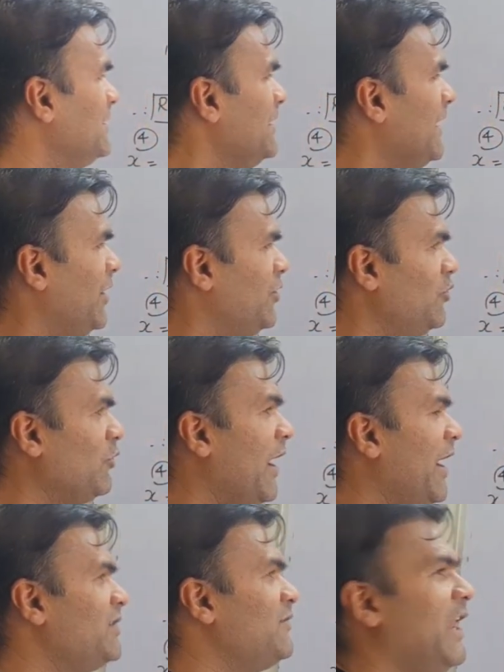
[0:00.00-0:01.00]
And you
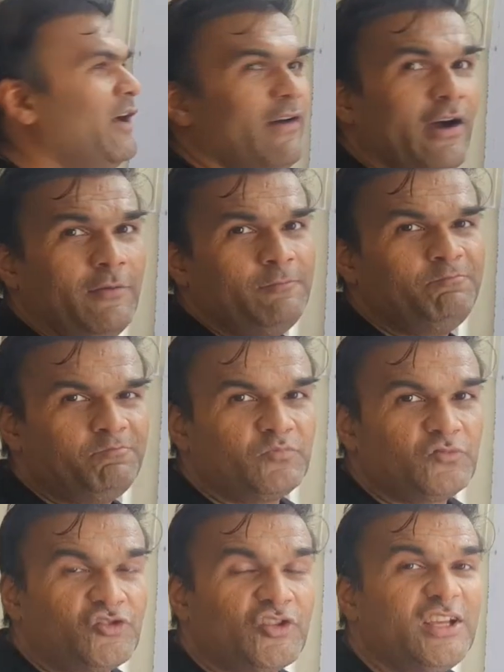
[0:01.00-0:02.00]
guys will have a,
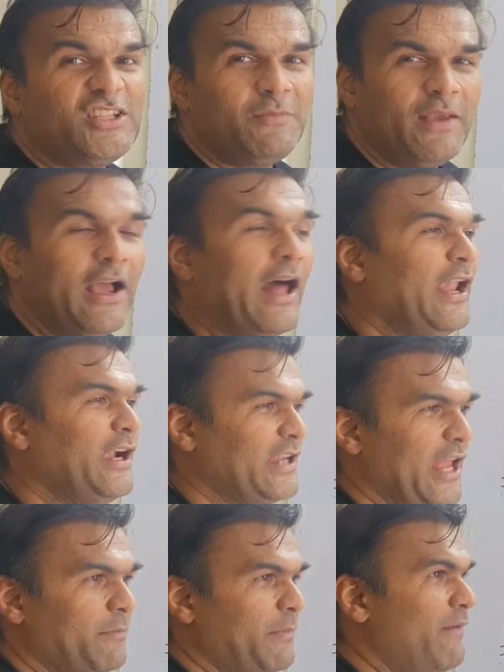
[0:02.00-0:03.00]
trust me, gala
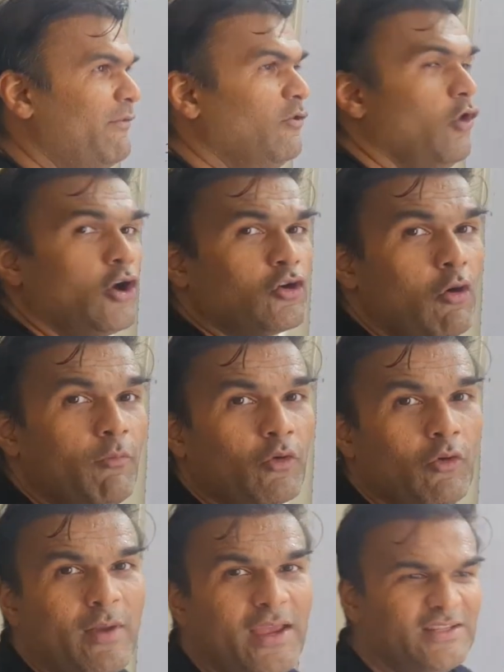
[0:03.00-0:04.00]
time. I will not
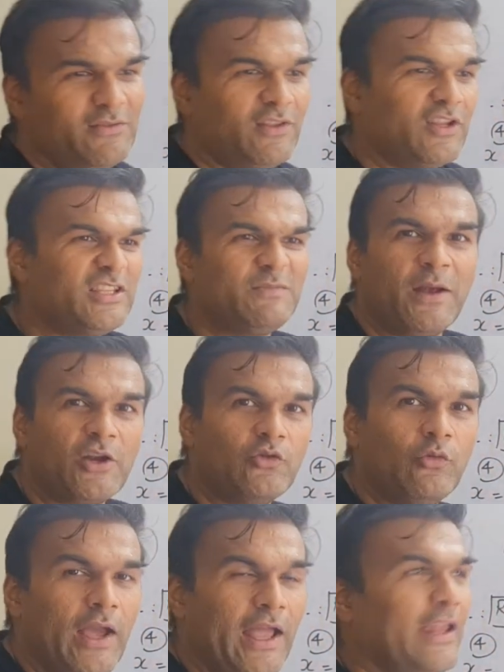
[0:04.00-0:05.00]
compromise with respect
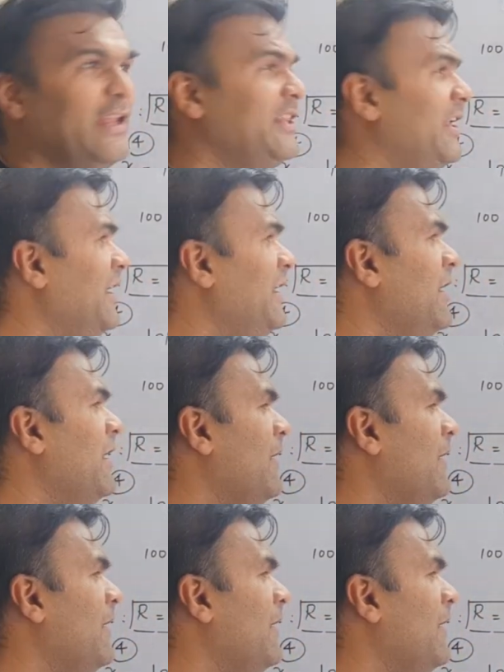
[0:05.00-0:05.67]
to anything.